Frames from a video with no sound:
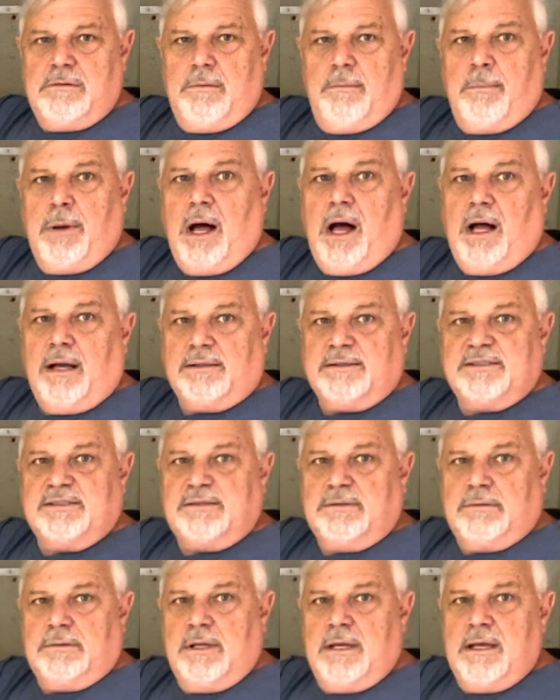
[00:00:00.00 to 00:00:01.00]

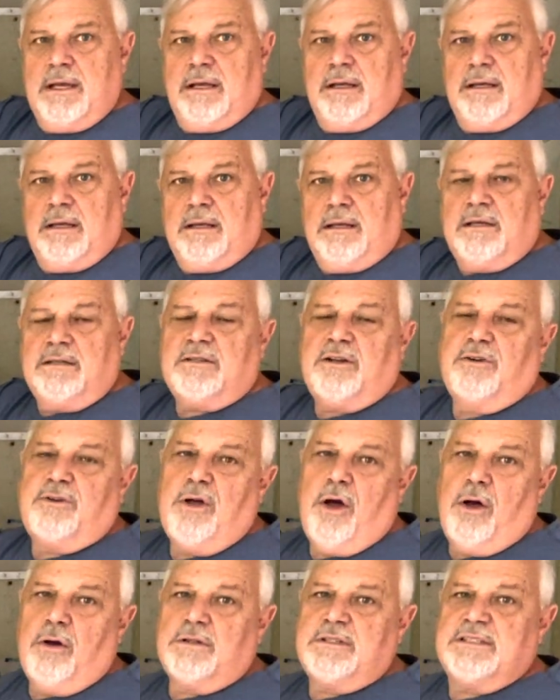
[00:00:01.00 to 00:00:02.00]
box, because our
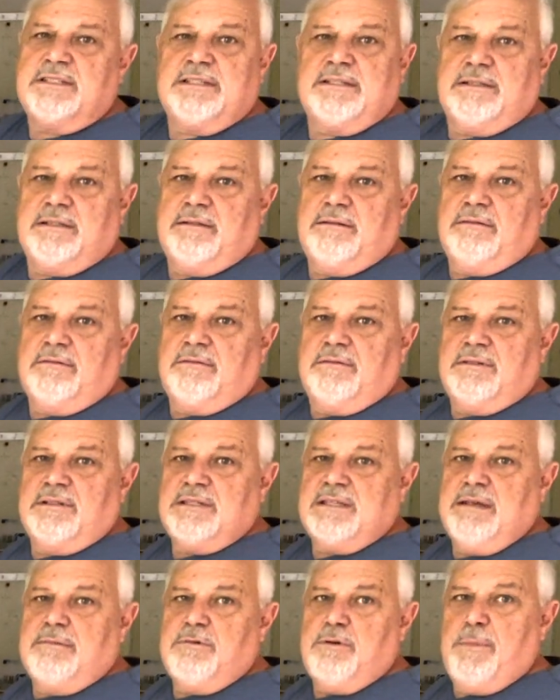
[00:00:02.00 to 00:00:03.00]
dogs
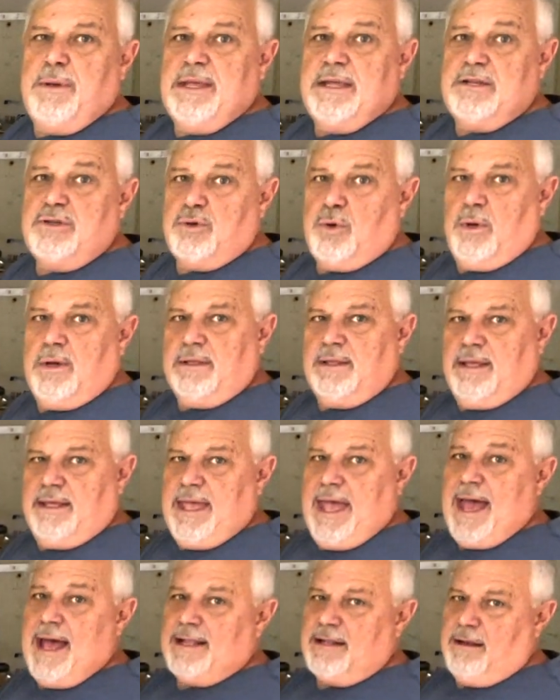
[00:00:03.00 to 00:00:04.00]
seem to be enjoying the
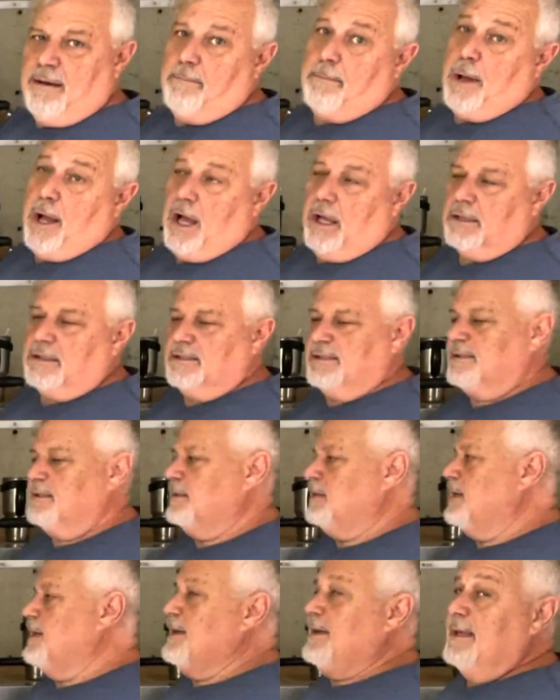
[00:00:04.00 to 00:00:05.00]
cat box,
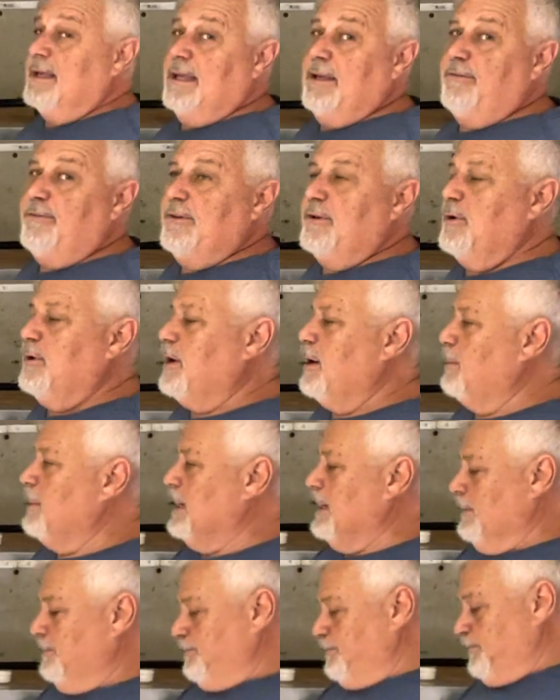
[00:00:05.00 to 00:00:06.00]
if you know what I mean.
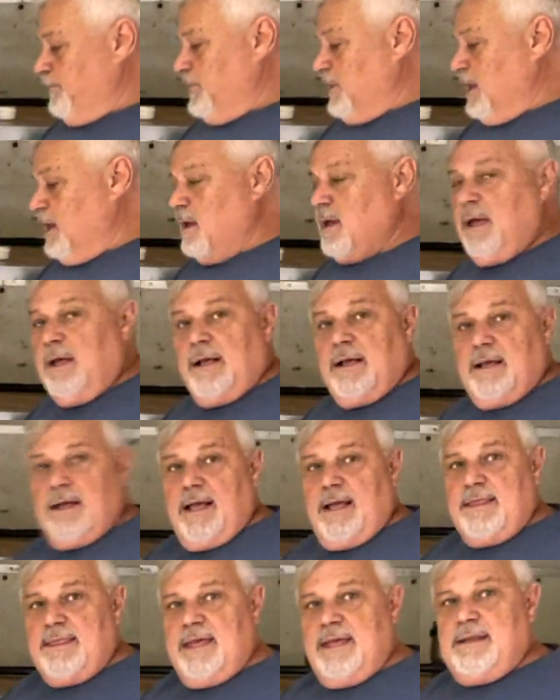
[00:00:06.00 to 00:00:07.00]

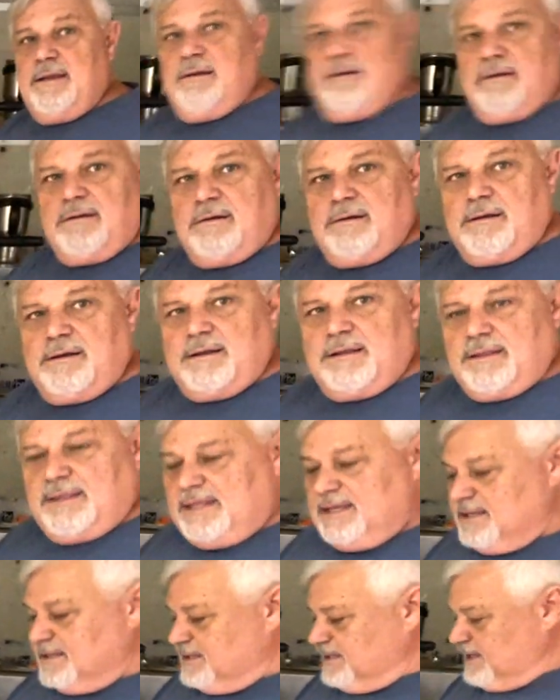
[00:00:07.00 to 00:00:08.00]
And then
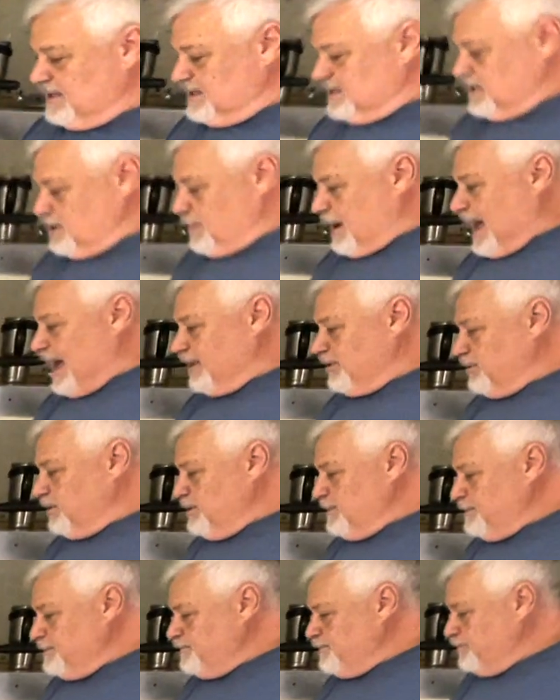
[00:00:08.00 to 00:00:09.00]
this is the
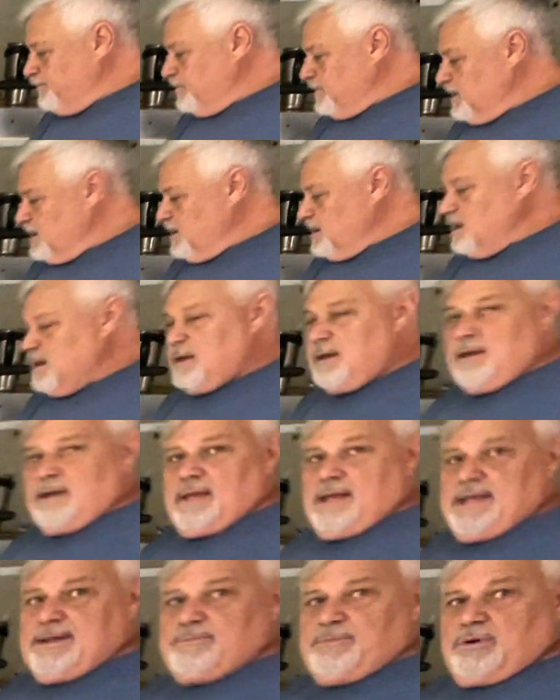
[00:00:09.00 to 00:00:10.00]
bathroom,
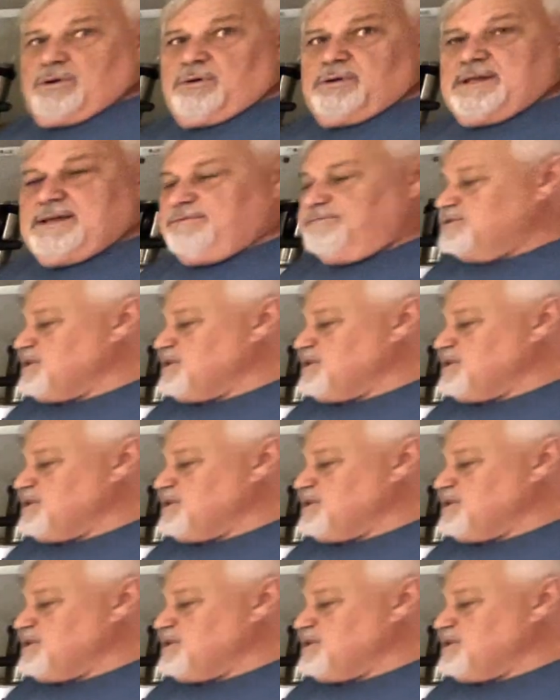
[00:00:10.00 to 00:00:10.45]
and we're going to give